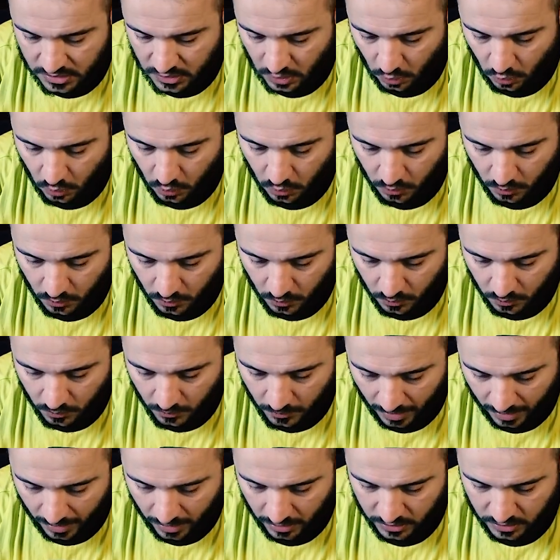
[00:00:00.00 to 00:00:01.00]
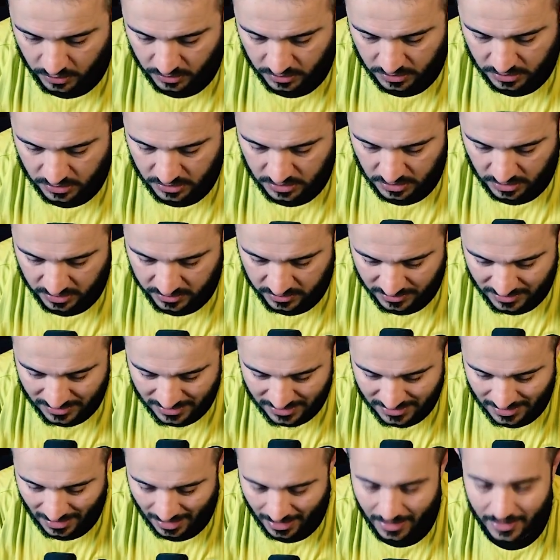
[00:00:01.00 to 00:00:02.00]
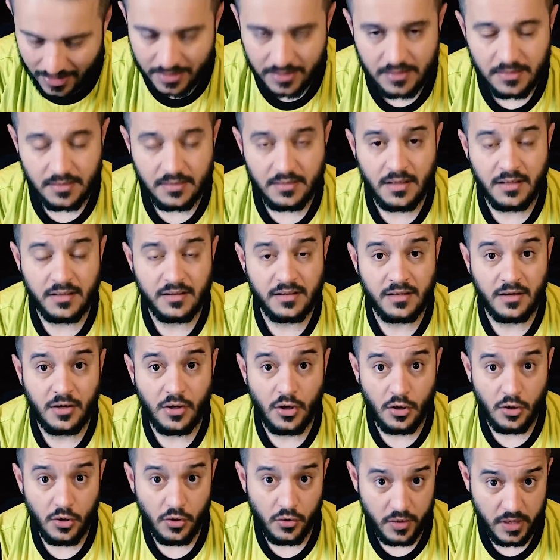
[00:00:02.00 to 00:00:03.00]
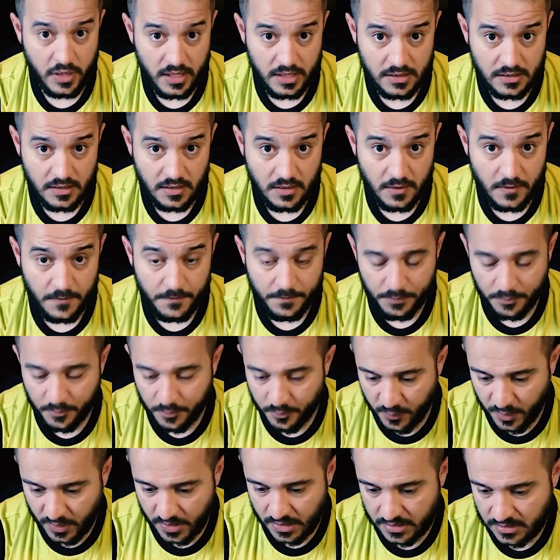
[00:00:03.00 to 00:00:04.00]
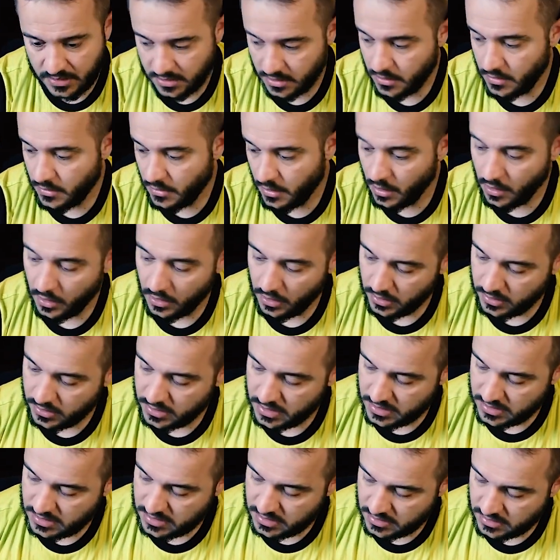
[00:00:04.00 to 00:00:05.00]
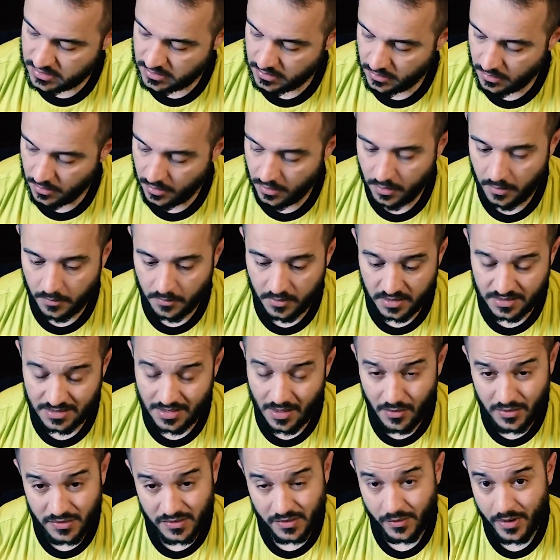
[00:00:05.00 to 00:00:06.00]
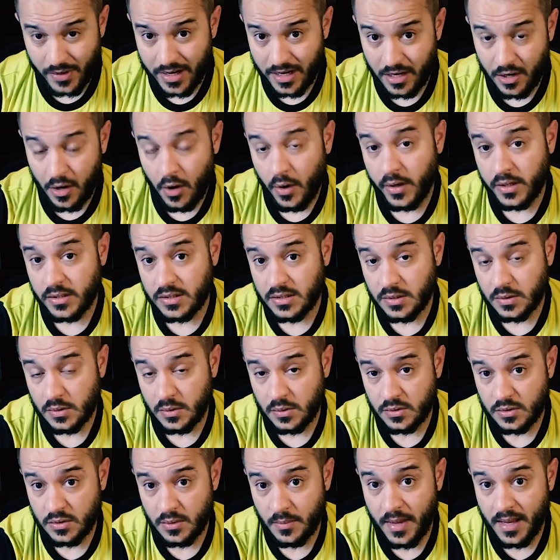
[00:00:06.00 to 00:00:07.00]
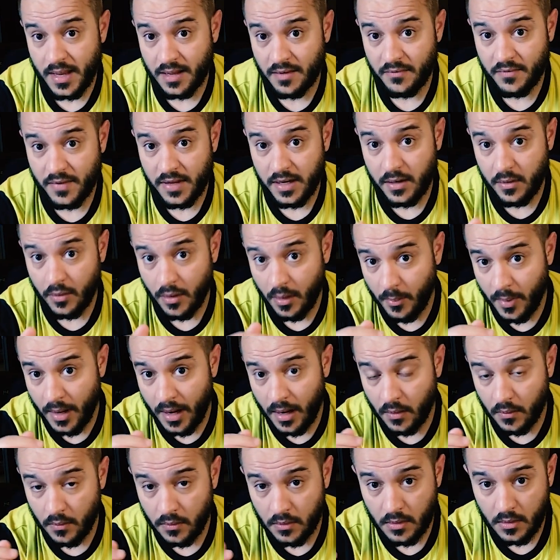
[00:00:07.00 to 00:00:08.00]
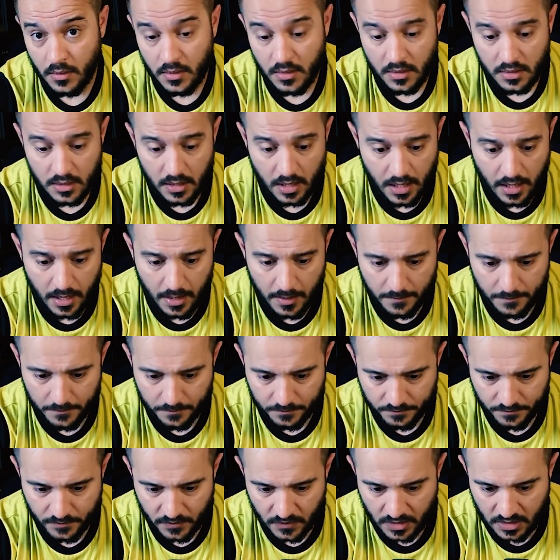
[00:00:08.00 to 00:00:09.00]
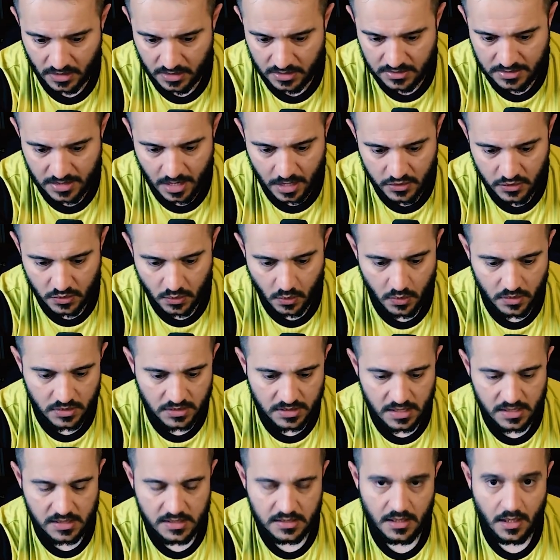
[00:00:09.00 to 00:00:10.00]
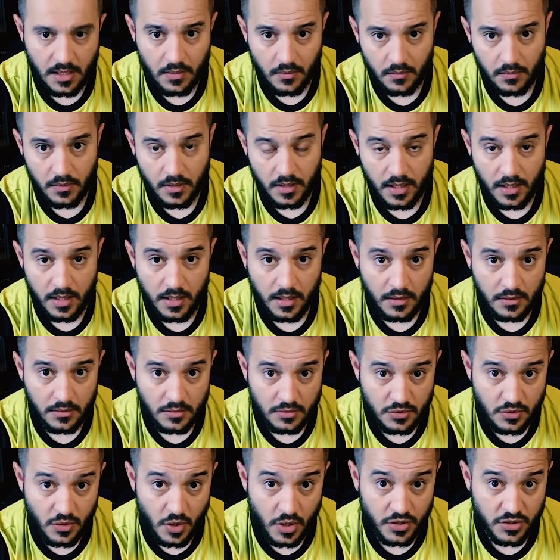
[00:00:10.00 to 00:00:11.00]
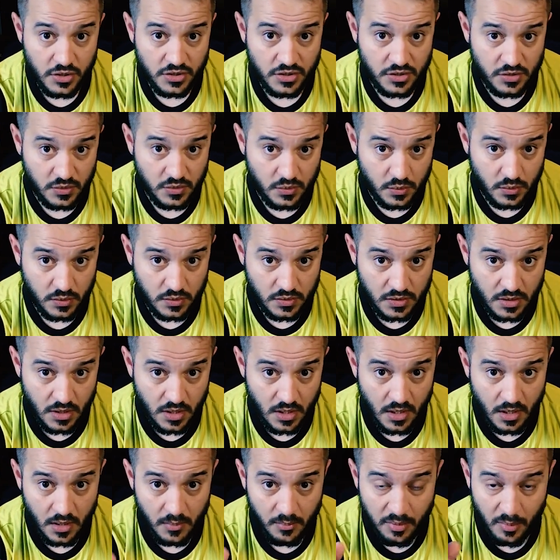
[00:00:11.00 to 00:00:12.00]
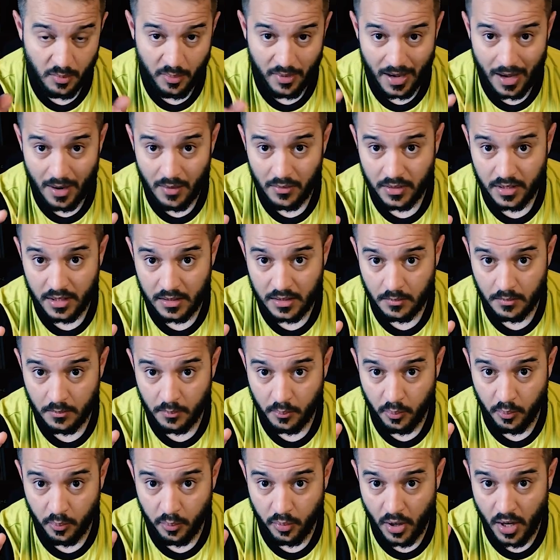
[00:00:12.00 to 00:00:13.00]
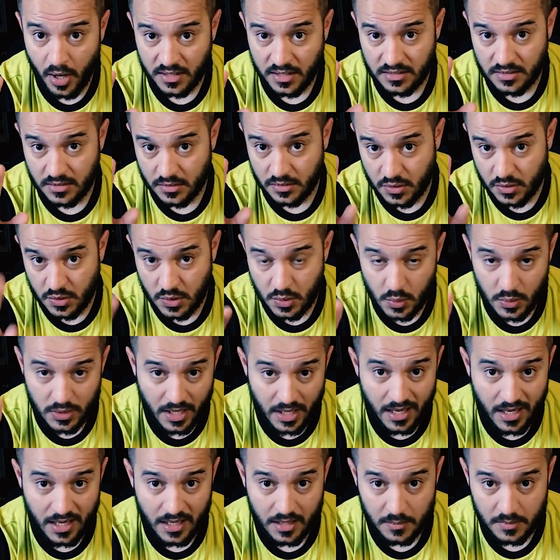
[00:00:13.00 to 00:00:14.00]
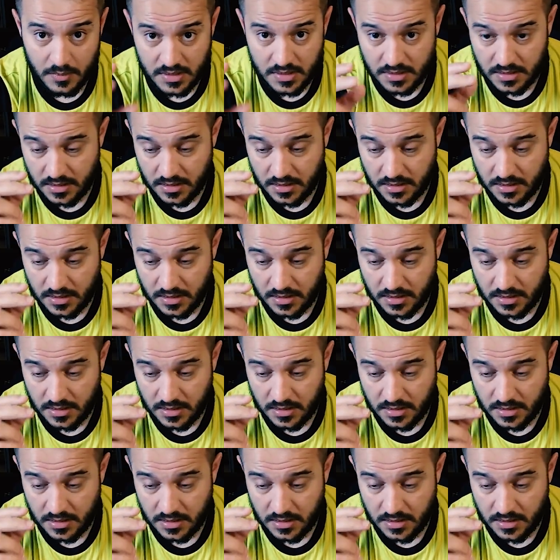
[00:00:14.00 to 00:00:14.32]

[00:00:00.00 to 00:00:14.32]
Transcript: no manager. There's nothing signed, nothing concrete. But on this, because I was already going to make a video about Sérgio Conceição and Jorge Jesus, but Brownie brought two names